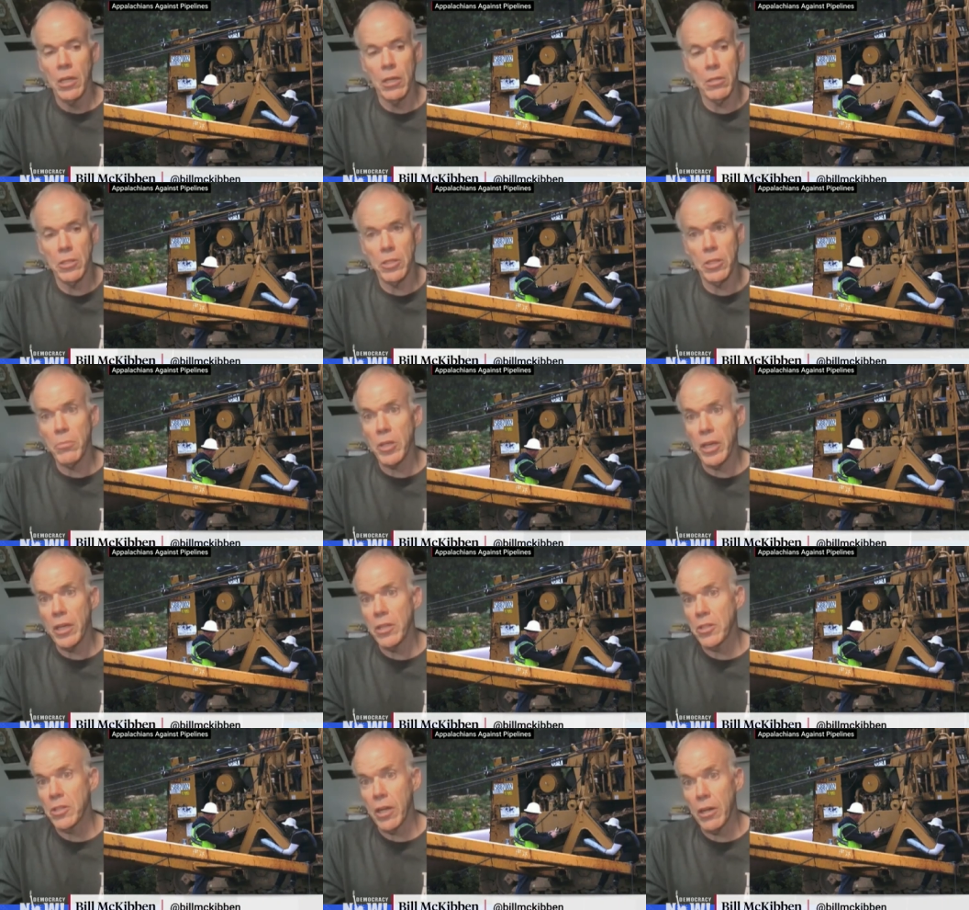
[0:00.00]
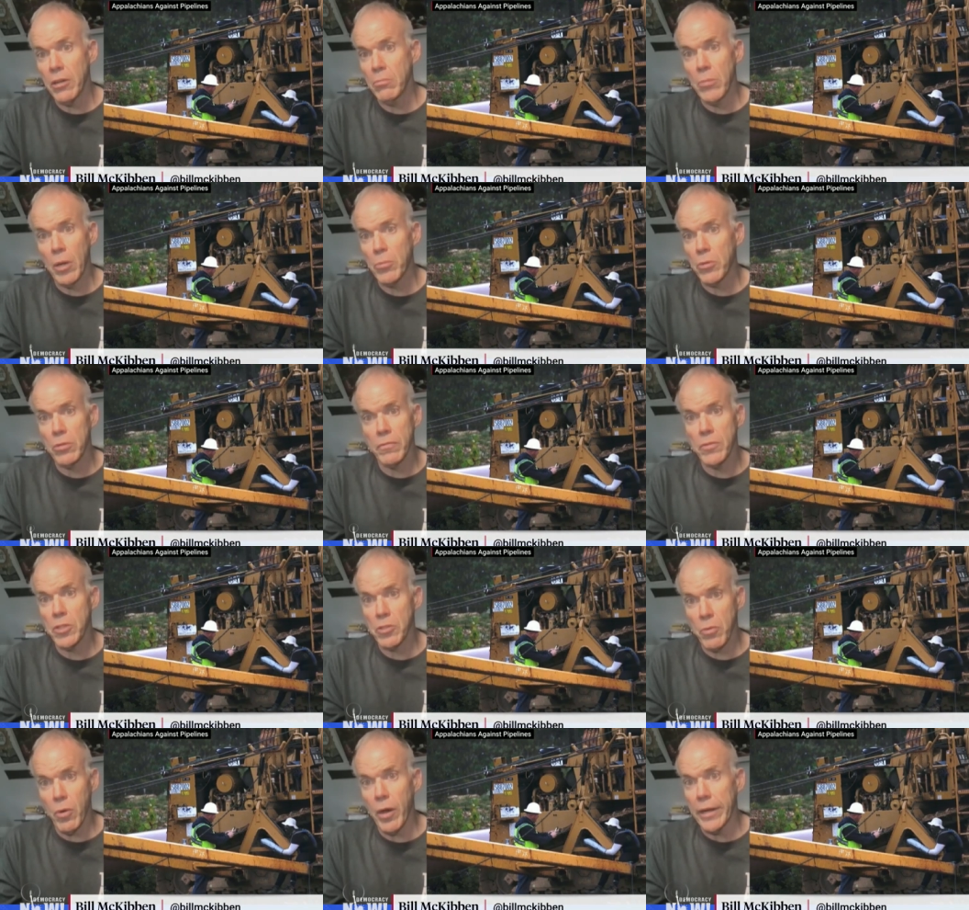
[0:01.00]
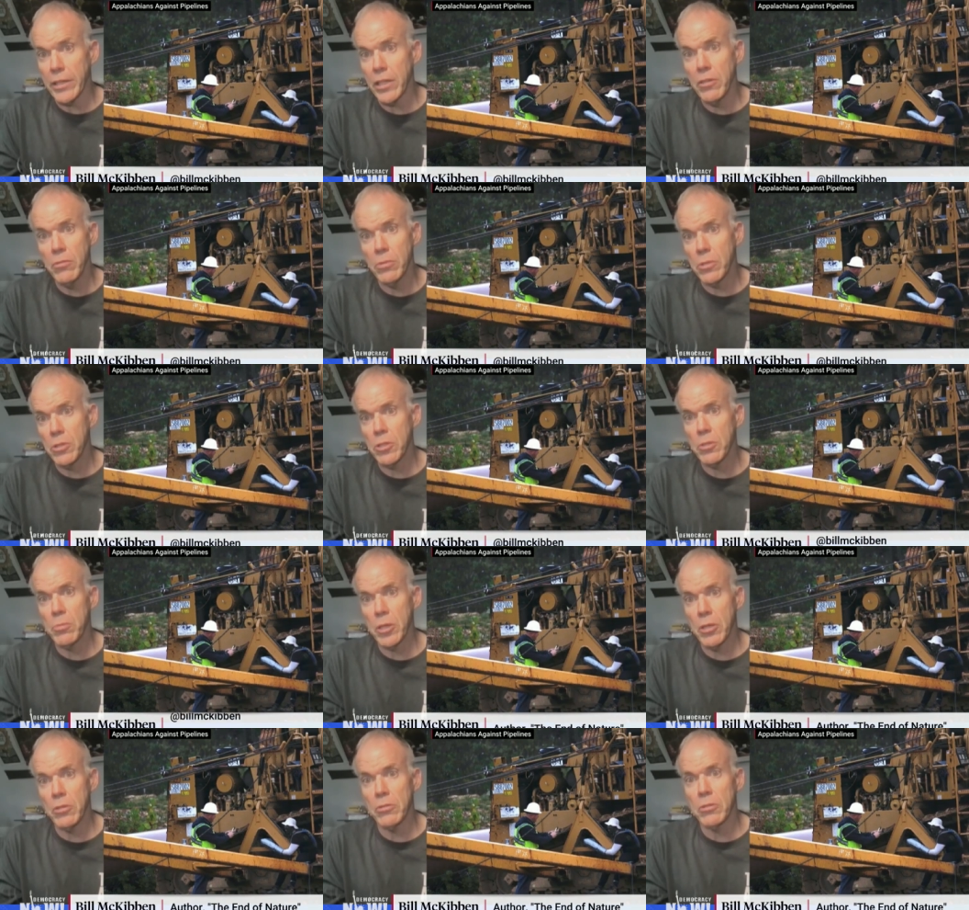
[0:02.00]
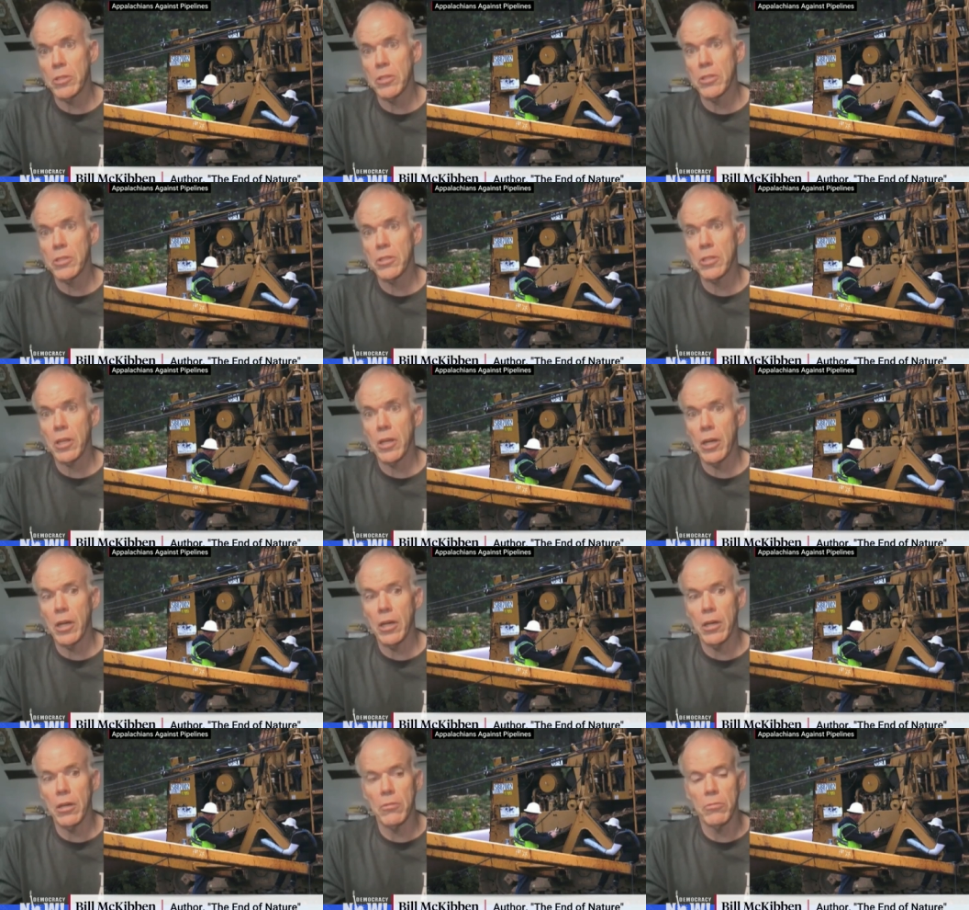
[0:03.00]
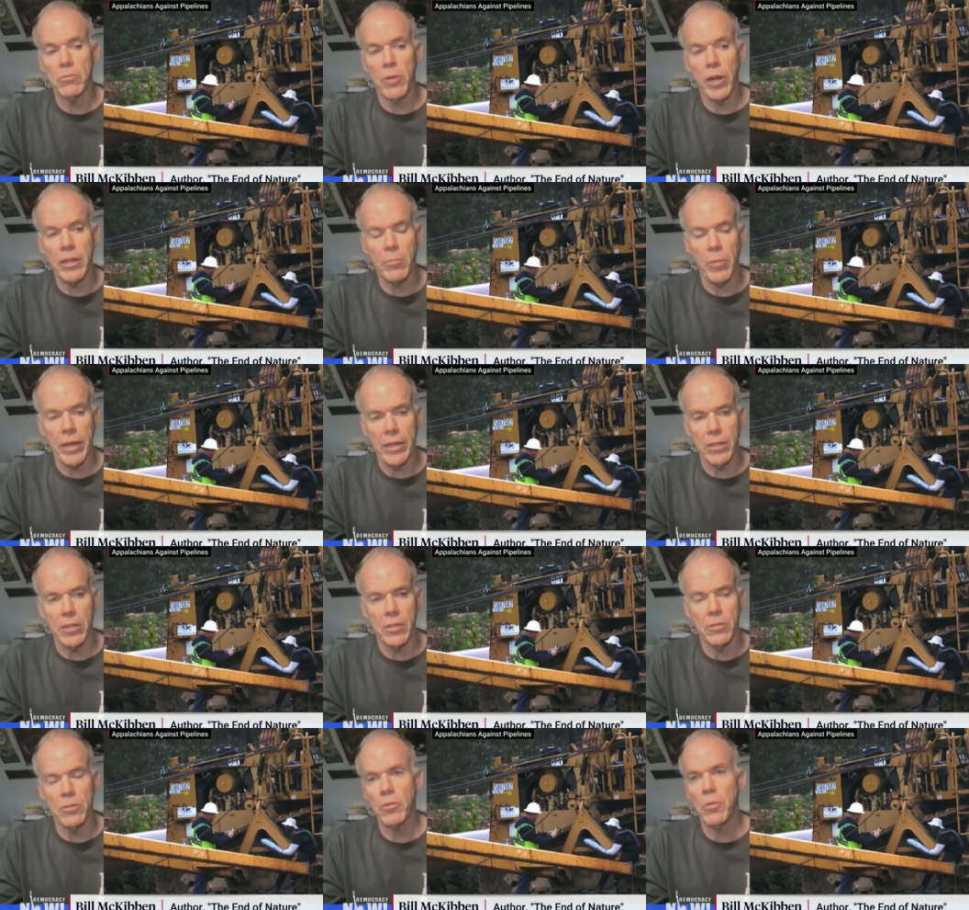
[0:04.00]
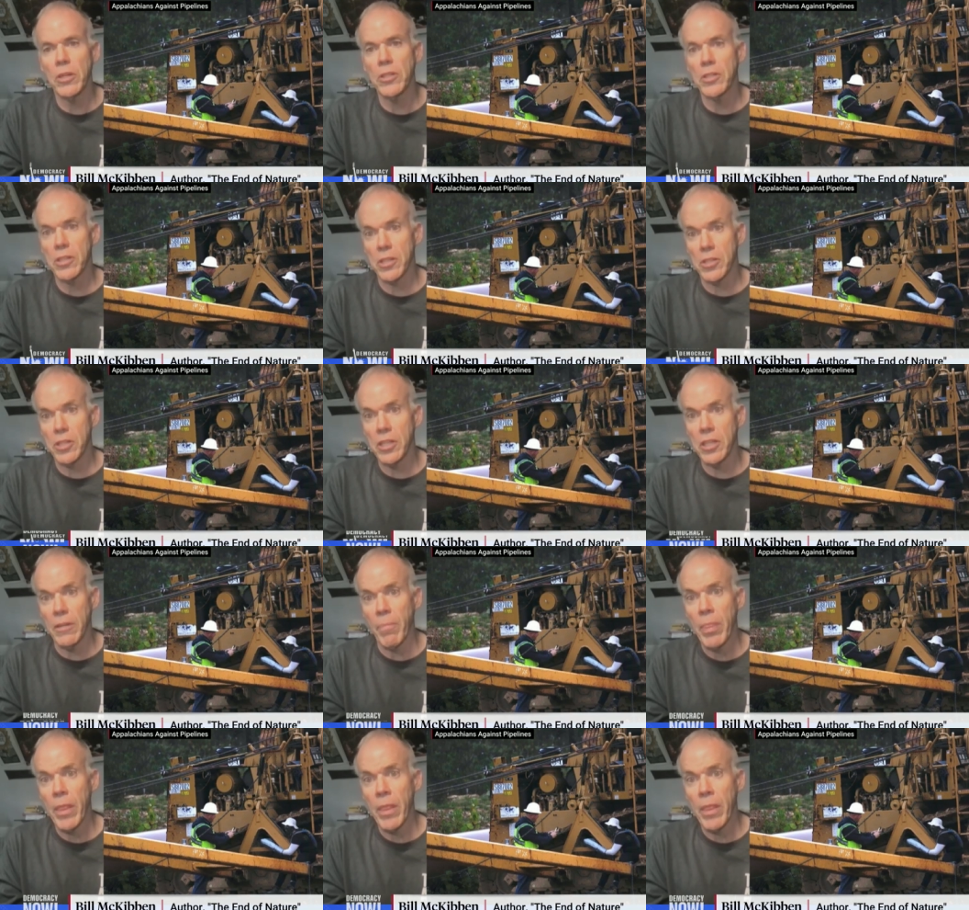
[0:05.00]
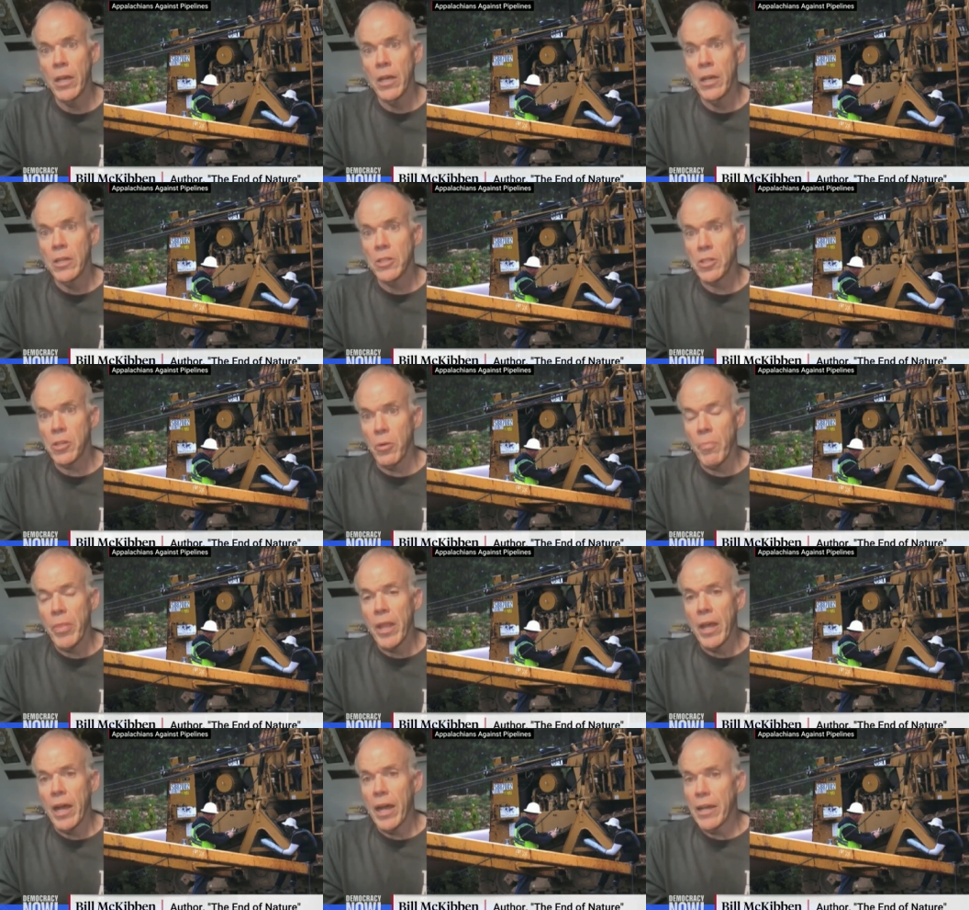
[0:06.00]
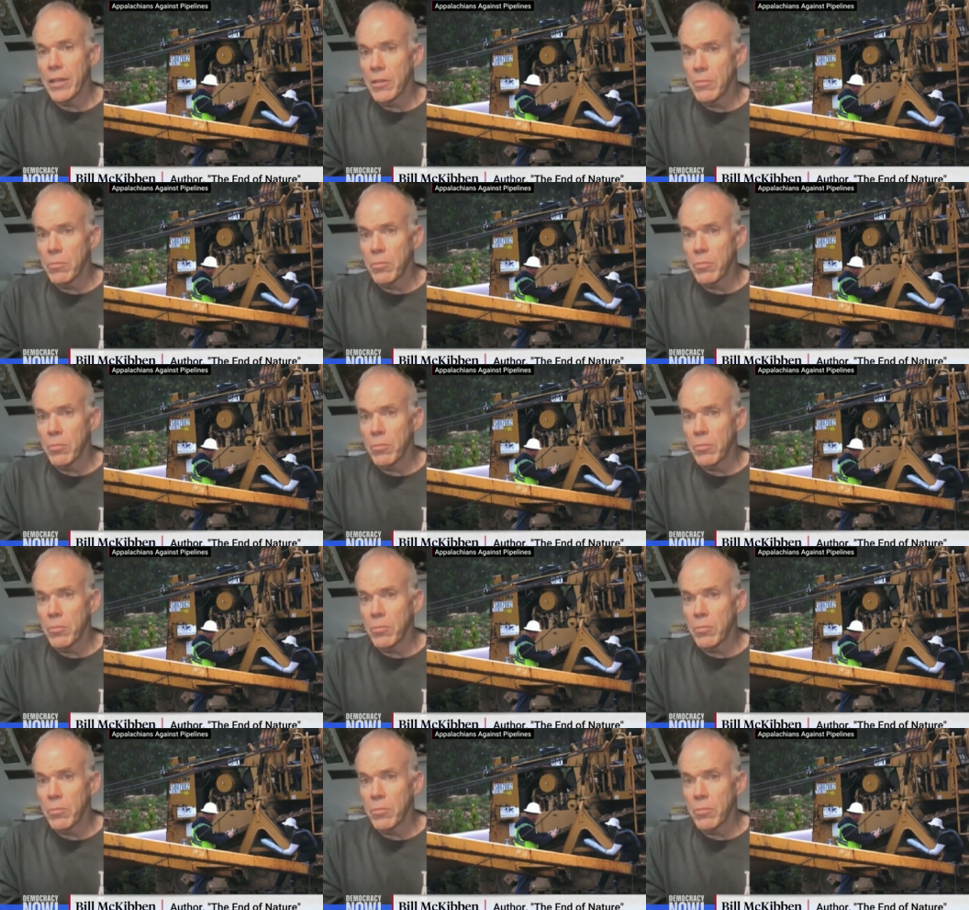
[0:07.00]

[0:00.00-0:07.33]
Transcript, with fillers: Uh, Tim Kaine's not a member of the squad, he was Hillary's uh, running mate in 2016. So uh,